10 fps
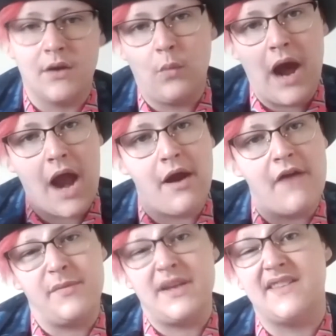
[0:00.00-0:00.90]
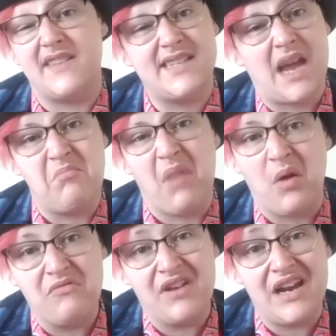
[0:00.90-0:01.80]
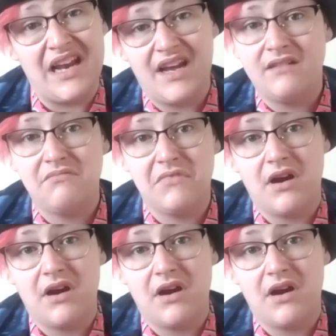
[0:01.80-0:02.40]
aware everybody's in the same boat, really.